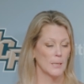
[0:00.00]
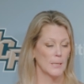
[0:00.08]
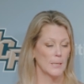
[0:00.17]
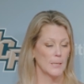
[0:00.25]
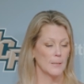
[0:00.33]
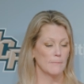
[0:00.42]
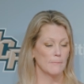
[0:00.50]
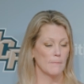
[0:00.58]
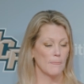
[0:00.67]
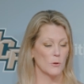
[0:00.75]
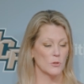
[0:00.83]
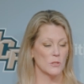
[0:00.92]
um,
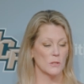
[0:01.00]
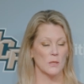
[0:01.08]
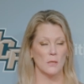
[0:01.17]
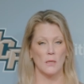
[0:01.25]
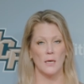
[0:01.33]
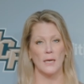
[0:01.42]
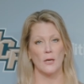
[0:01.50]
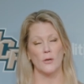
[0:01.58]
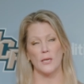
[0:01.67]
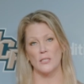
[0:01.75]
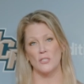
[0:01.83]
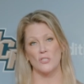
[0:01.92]
Arsula Clark
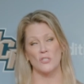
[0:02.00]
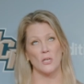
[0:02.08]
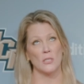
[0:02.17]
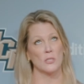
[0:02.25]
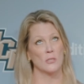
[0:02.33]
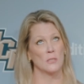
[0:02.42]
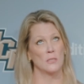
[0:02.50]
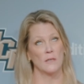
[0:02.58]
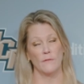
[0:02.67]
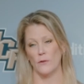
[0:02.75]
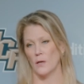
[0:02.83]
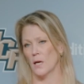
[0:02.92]
is such a
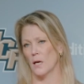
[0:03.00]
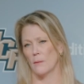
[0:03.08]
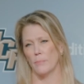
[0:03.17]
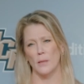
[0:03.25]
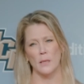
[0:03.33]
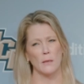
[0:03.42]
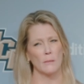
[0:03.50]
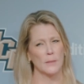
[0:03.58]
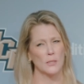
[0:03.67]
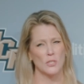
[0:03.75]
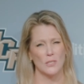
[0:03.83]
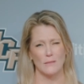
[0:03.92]
different kind of player. I mean,
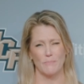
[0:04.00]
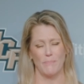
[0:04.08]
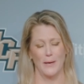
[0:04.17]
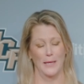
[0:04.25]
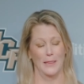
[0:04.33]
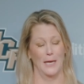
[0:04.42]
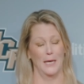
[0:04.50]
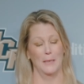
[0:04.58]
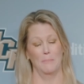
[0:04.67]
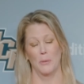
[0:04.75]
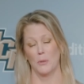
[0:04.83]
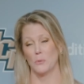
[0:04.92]
she's at the high
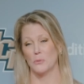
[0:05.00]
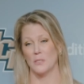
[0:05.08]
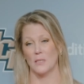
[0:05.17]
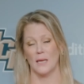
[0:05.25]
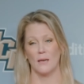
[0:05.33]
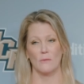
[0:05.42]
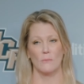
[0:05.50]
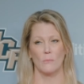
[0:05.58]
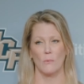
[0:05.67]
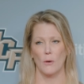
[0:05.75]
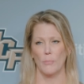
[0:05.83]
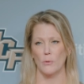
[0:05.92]
post, and now
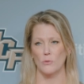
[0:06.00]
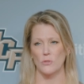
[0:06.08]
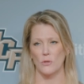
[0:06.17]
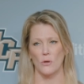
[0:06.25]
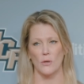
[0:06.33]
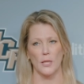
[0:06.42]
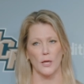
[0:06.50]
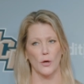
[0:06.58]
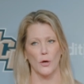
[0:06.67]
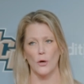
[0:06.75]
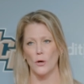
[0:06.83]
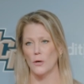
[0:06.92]
our posts are guarding a
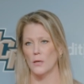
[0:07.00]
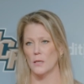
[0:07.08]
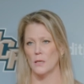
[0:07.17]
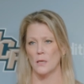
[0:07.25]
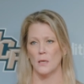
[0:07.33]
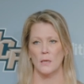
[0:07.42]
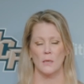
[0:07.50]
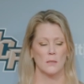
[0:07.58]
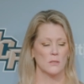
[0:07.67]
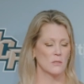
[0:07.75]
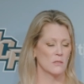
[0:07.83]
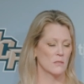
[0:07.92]
guard, and
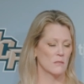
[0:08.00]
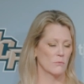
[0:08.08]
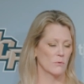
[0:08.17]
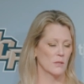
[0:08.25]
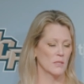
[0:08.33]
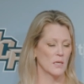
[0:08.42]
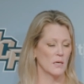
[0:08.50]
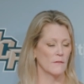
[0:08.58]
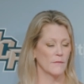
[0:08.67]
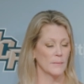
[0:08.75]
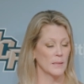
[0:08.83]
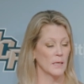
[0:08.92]
she's just really tough.
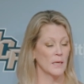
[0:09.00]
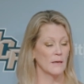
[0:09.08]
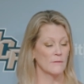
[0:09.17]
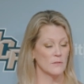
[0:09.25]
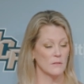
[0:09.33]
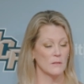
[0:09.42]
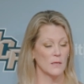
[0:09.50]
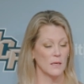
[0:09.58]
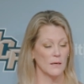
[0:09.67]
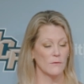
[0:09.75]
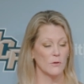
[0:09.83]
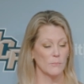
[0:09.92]
I mean, they have they
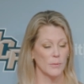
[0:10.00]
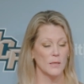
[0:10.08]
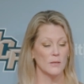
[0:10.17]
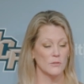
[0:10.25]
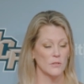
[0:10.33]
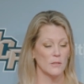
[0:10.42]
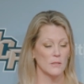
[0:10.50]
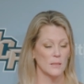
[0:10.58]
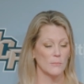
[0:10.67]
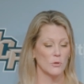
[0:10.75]
have good players on the team.